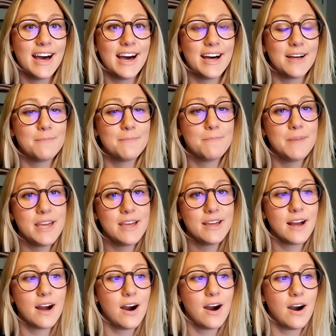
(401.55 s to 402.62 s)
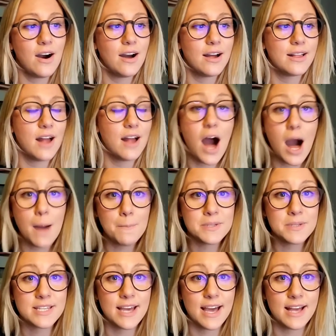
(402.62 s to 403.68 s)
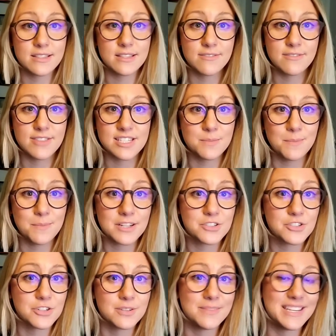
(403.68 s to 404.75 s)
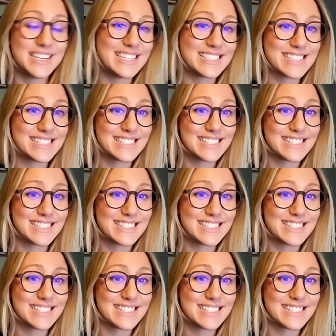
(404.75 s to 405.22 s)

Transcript: Um, being on opposite ends of the spectrum is